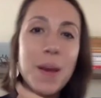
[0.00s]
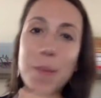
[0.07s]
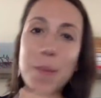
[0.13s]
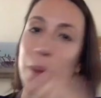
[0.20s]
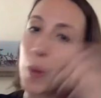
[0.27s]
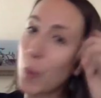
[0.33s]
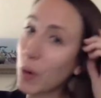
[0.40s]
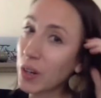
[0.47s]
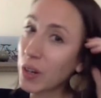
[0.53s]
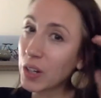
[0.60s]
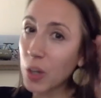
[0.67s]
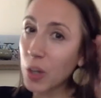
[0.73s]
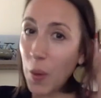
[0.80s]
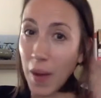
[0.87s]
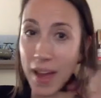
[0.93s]
But we're going to
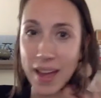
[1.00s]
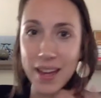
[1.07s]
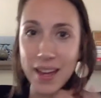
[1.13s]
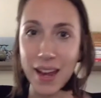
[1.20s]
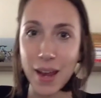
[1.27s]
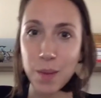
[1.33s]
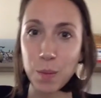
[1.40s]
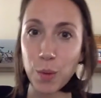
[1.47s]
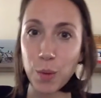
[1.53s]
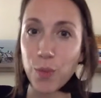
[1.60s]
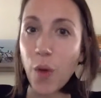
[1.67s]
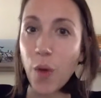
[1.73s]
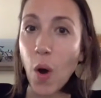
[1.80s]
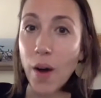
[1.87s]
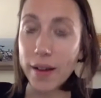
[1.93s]
go ahead and move
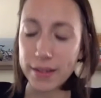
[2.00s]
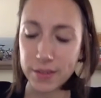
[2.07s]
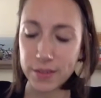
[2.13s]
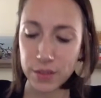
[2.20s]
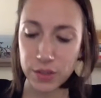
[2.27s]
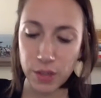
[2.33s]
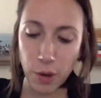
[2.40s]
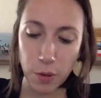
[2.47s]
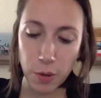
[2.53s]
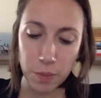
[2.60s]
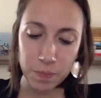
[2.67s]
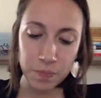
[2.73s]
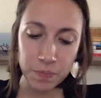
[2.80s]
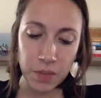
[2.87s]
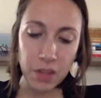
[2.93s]
on. So
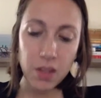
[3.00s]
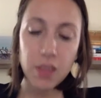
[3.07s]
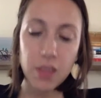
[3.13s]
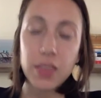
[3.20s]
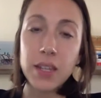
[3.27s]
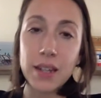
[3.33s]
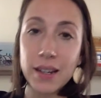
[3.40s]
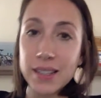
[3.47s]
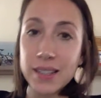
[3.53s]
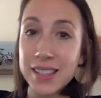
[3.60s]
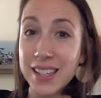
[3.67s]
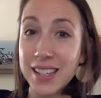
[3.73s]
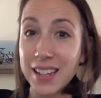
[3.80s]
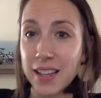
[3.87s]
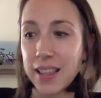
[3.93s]
the next
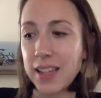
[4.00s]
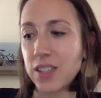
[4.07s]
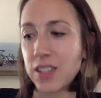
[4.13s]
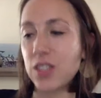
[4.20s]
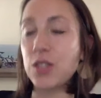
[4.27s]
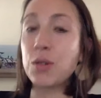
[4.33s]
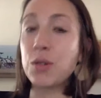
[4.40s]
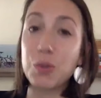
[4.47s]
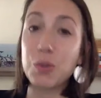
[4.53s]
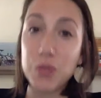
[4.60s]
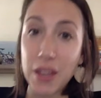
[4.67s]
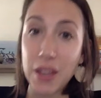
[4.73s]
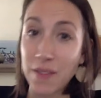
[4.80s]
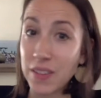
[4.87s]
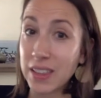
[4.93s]
thing I like to do, you're
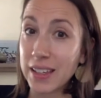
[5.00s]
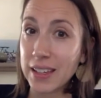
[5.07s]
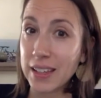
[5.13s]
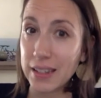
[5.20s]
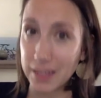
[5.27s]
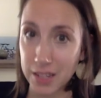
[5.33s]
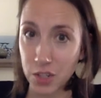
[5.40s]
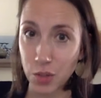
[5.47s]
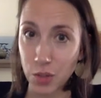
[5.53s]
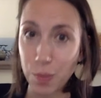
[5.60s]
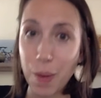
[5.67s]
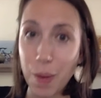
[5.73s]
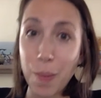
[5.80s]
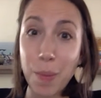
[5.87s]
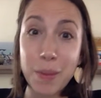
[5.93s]
definitely going to need
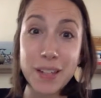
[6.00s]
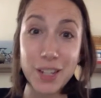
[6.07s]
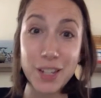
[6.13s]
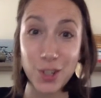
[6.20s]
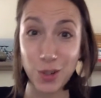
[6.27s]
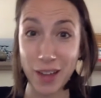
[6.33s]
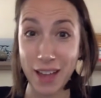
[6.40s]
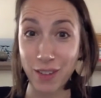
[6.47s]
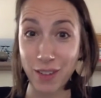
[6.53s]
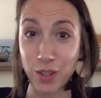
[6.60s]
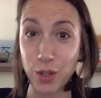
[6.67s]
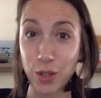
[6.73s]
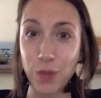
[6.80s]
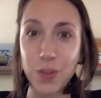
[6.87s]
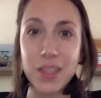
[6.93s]
probably need your
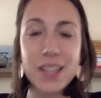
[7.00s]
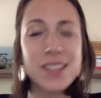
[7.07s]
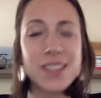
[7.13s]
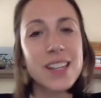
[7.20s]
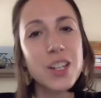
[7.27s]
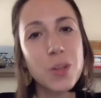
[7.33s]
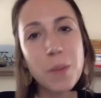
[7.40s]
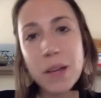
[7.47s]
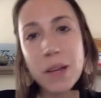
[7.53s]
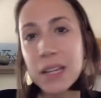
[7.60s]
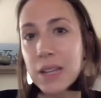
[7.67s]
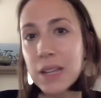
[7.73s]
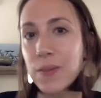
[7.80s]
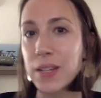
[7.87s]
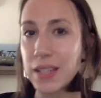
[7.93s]
calendar for this, and you might
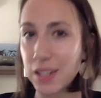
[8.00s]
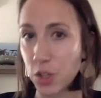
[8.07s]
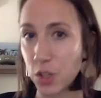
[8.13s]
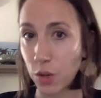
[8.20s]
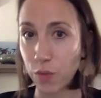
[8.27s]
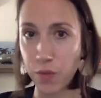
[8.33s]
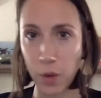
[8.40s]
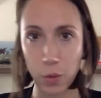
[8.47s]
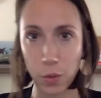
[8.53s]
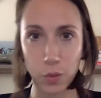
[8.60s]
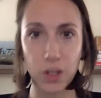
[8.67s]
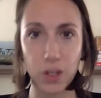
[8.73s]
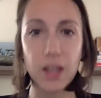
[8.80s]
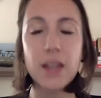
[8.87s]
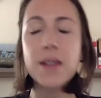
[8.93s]
even need your phone.